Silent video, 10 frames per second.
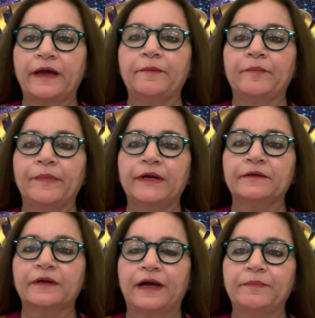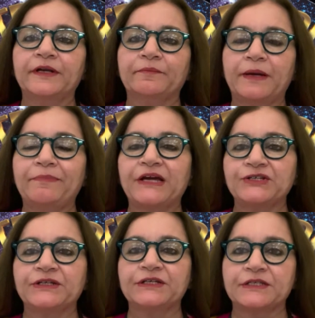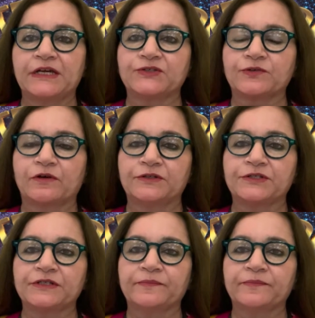but my passion is astrology.